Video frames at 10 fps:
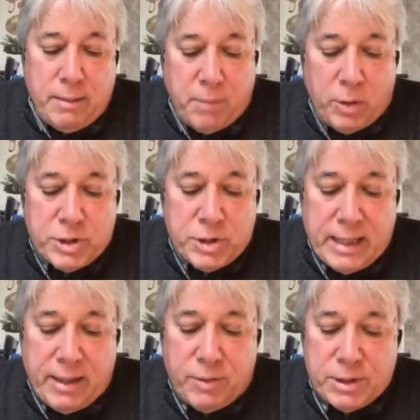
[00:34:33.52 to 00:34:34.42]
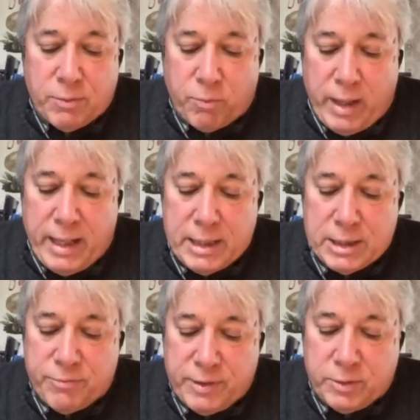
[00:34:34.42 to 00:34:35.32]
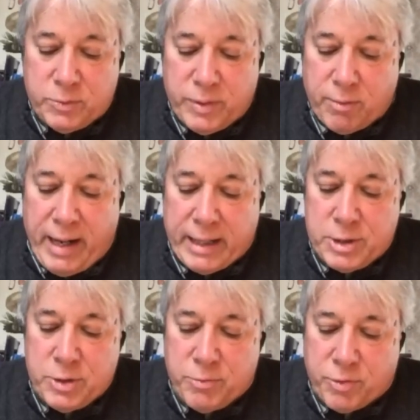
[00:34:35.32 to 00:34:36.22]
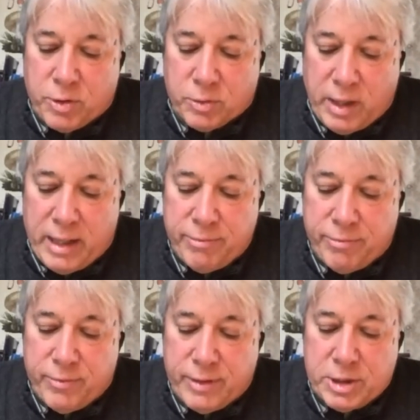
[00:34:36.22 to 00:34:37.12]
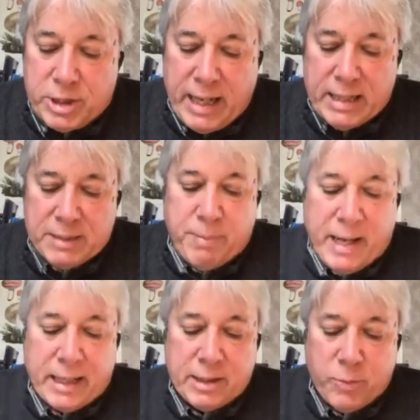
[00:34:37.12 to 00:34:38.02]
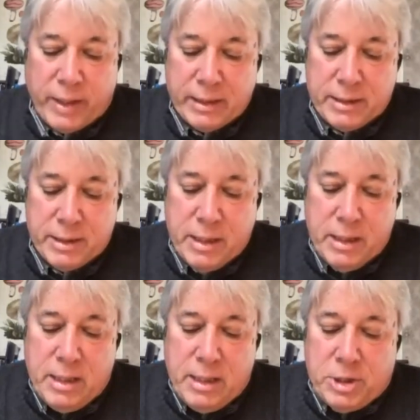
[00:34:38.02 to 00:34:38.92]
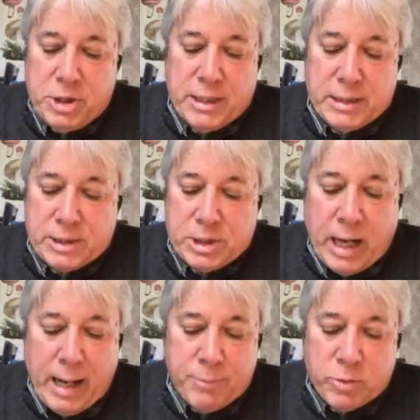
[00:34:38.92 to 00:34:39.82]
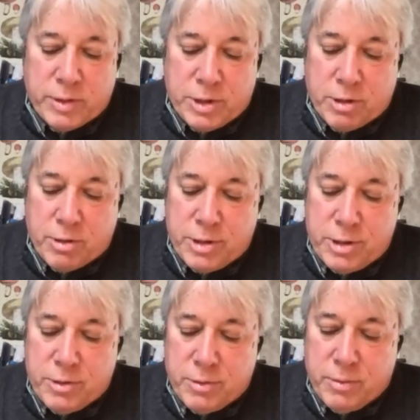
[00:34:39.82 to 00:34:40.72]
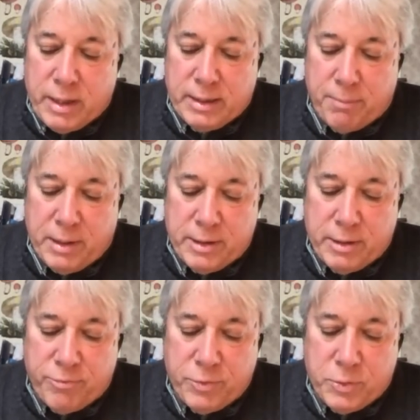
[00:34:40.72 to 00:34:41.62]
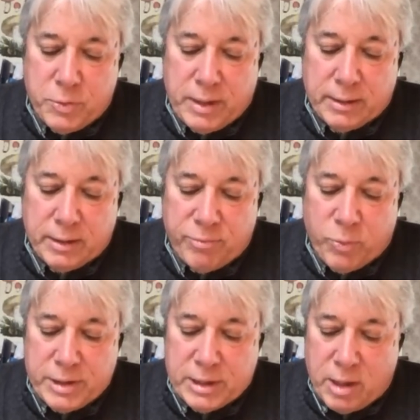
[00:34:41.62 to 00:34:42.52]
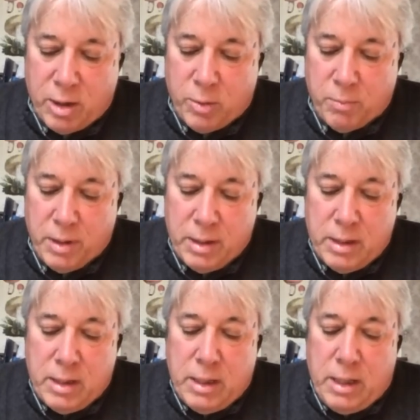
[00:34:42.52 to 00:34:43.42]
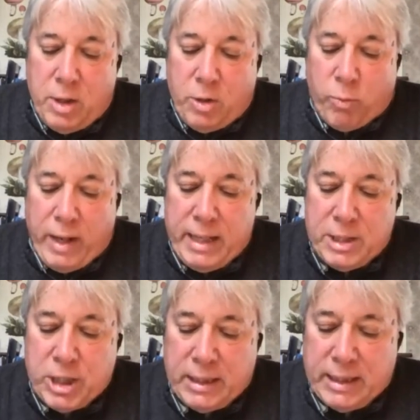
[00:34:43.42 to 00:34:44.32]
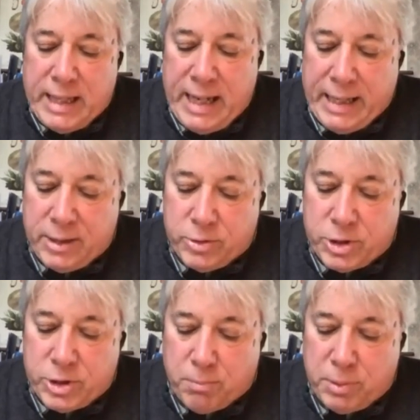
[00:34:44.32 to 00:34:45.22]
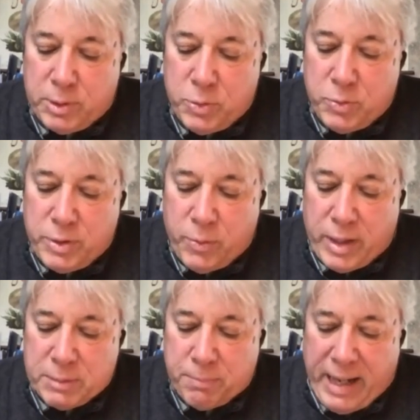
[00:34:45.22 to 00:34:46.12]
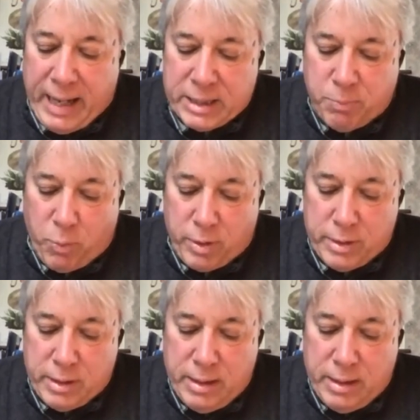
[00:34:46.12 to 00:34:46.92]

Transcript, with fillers: Most days, Ray is filled with gratitude for her life that she has back in New England. She has a job to return to and abundant food and loved ones at home. Ray gently handles her blue US passport